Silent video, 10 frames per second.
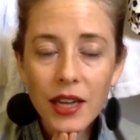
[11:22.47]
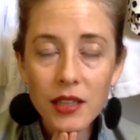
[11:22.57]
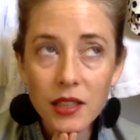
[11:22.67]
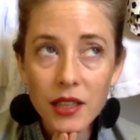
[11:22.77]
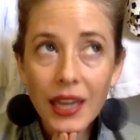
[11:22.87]

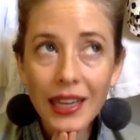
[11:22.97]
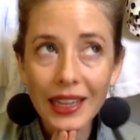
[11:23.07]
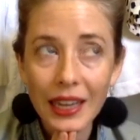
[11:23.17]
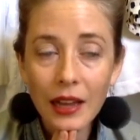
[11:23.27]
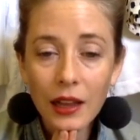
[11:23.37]
Skelly
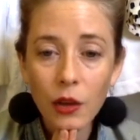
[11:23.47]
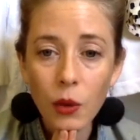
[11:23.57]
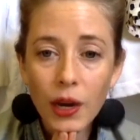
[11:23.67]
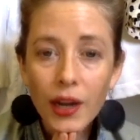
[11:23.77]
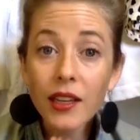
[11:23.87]

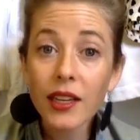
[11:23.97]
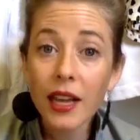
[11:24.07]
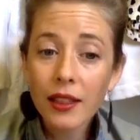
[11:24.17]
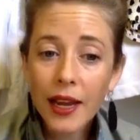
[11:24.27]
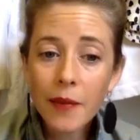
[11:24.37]
in
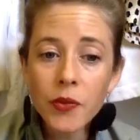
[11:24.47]
LA,